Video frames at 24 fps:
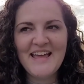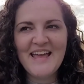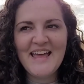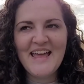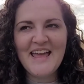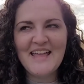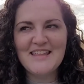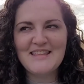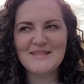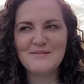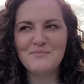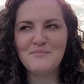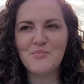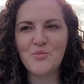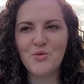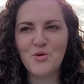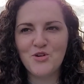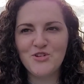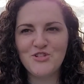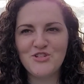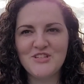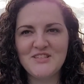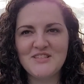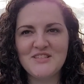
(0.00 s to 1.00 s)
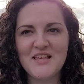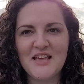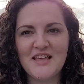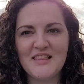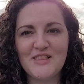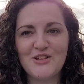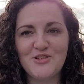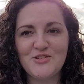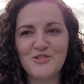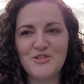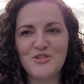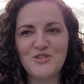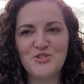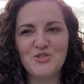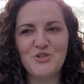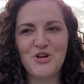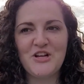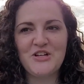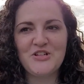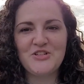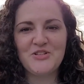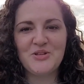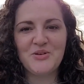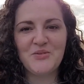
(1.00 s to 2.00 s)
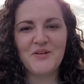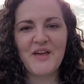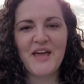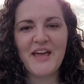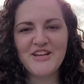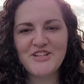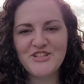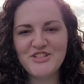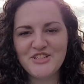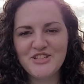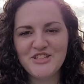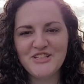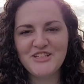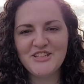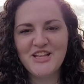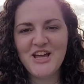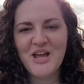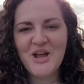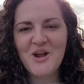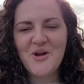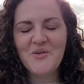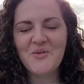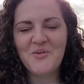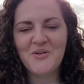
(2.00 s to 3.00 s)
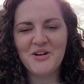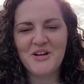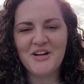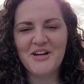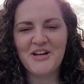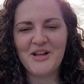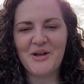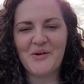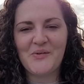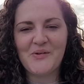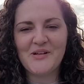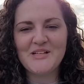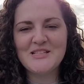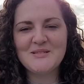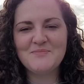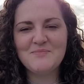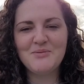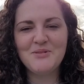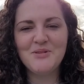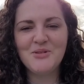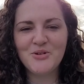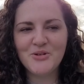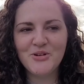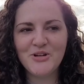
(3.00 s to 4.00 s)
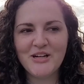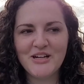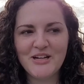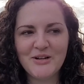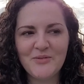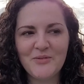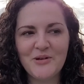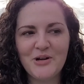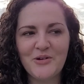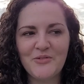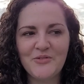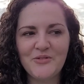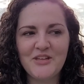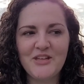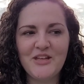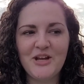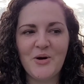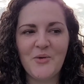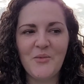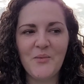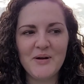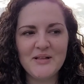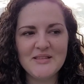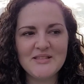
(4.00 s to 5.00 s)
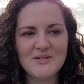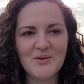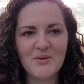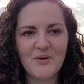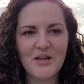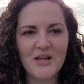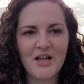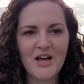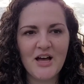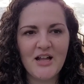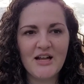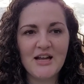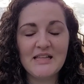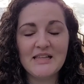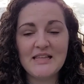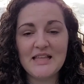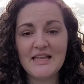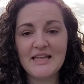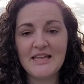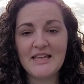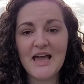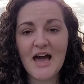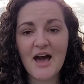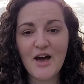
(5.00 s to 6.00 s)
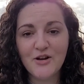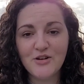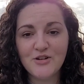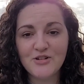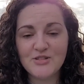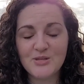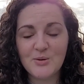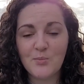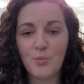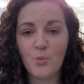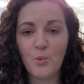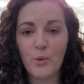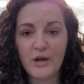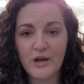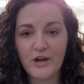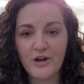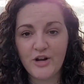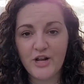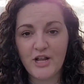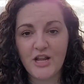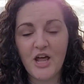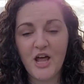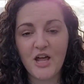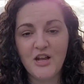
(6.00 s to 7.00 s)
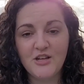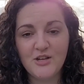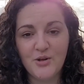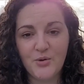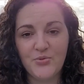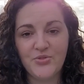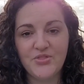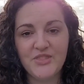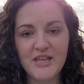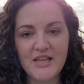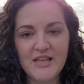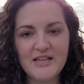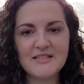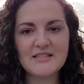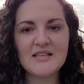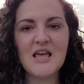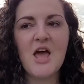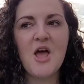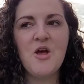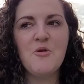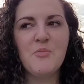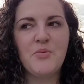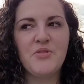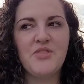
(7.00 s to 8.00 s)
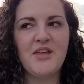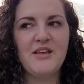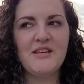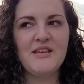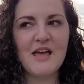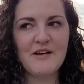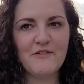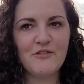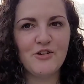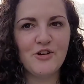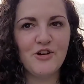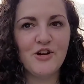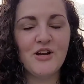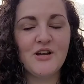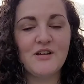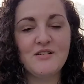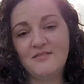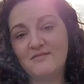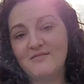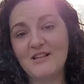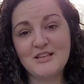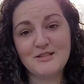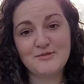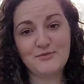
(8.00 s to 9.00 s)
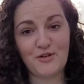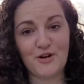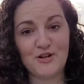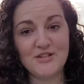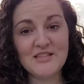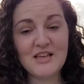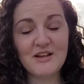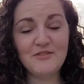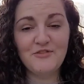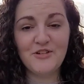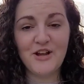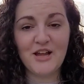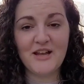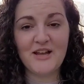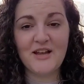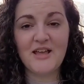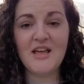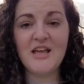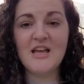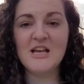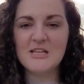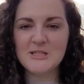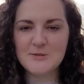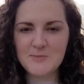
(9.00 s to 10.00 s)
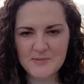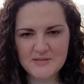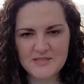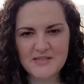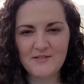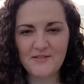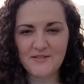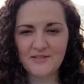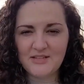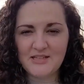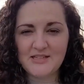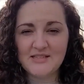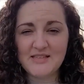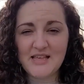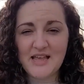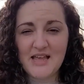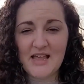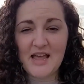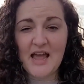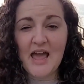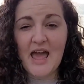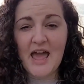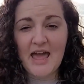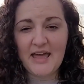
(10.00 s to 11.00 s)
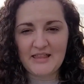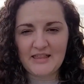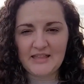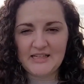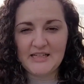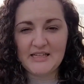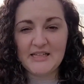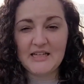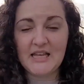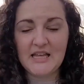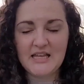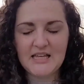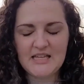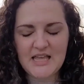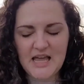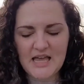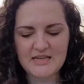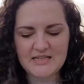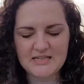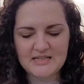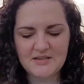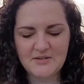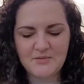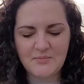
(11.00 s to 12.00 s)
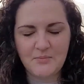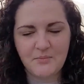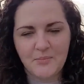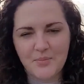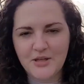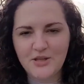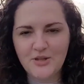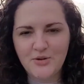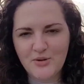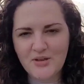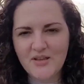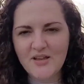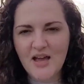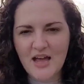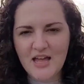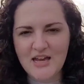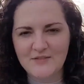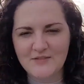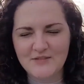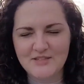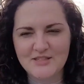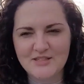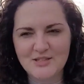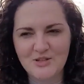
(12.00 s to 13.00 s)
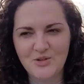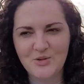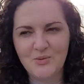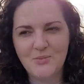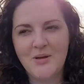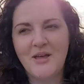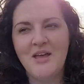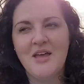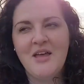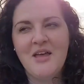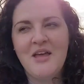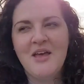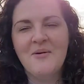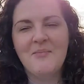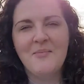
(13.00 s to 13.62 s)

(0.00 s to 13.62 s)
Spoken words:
it's more just like there's a strange location, we're gonna go explore it, we don't really know what's going on, and they encounter some weird and unknown things, but they never, as far as I've read, specifically say alien yet. But you can kind of assume,